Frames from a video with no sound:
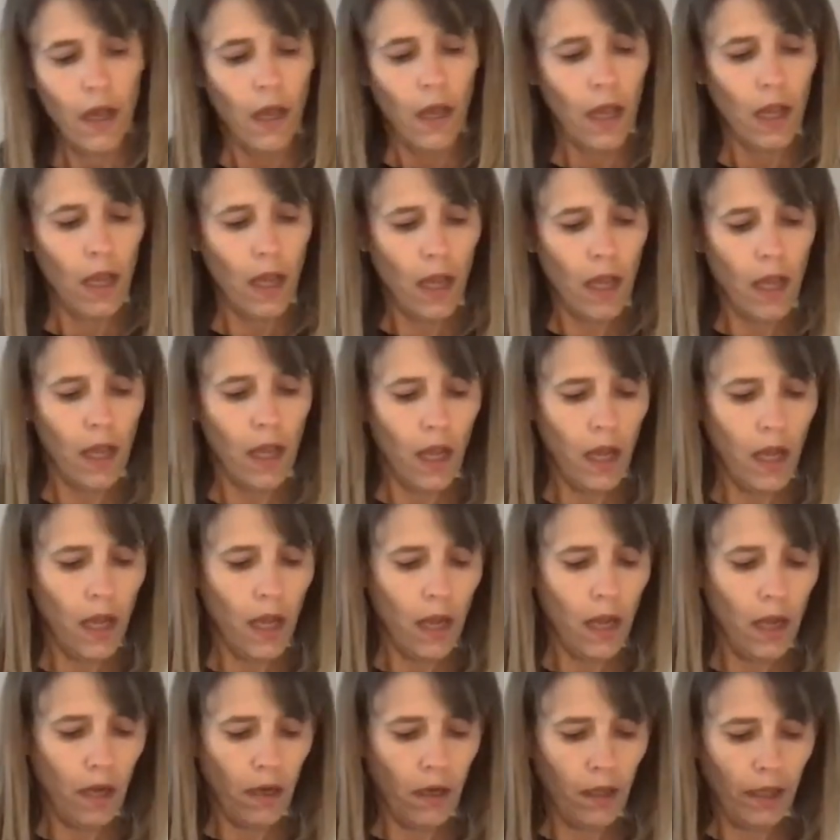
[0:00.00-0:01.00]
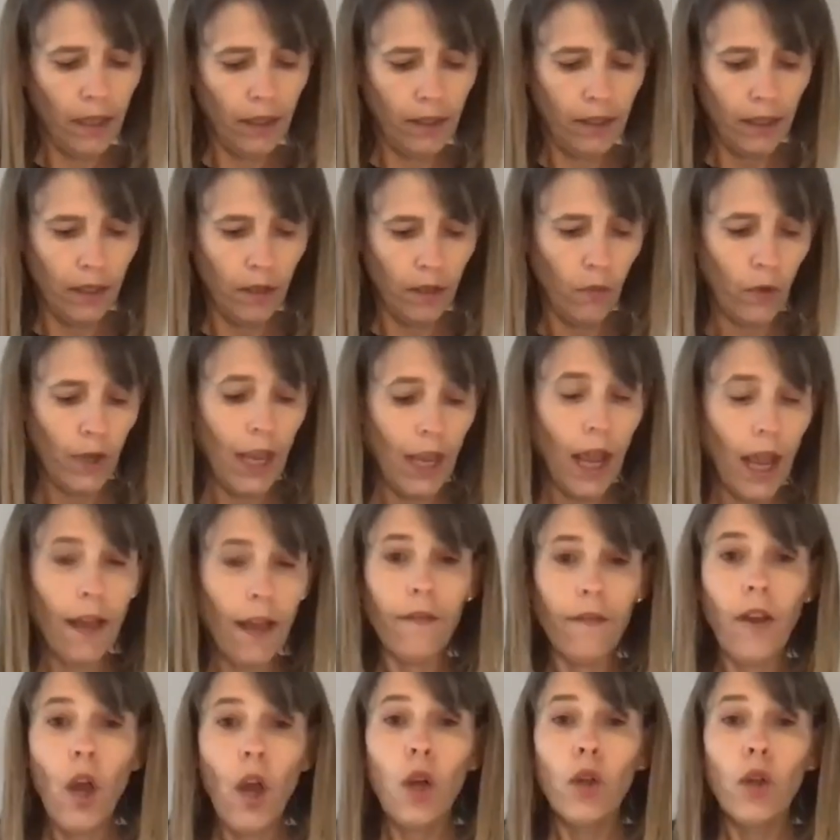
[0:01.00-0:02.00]
And let's see, we
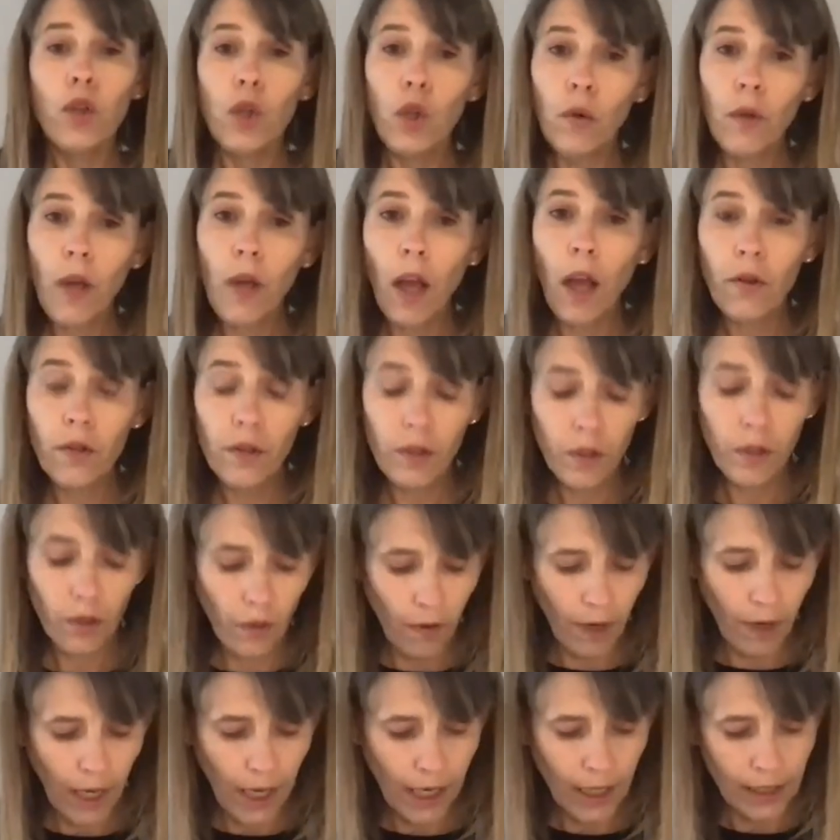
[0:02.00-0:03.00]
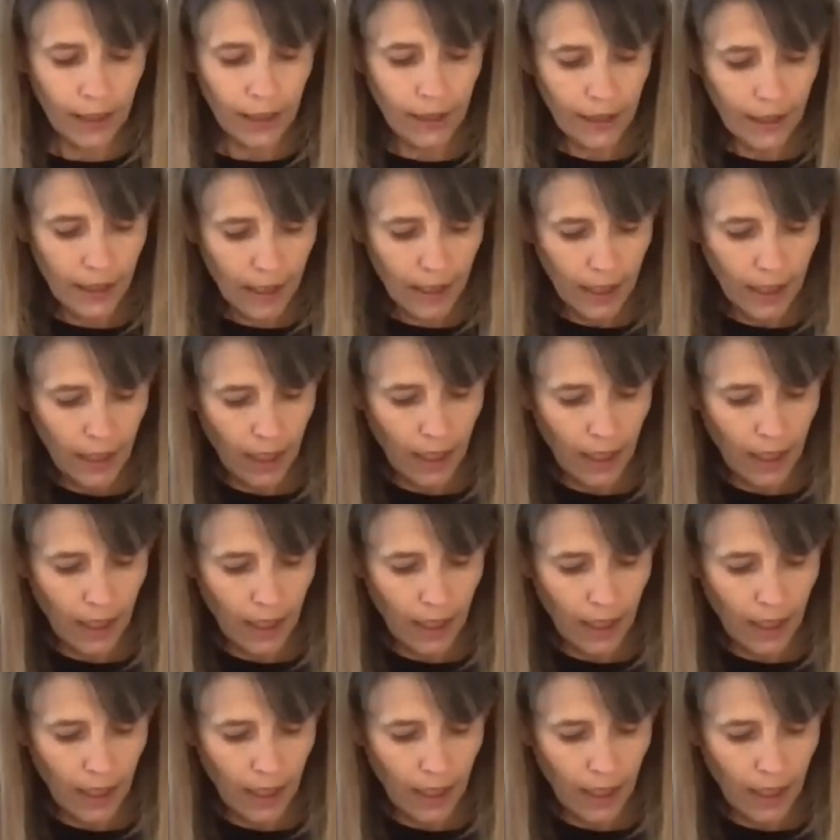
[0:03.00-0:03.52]
have 2 colors of crayons,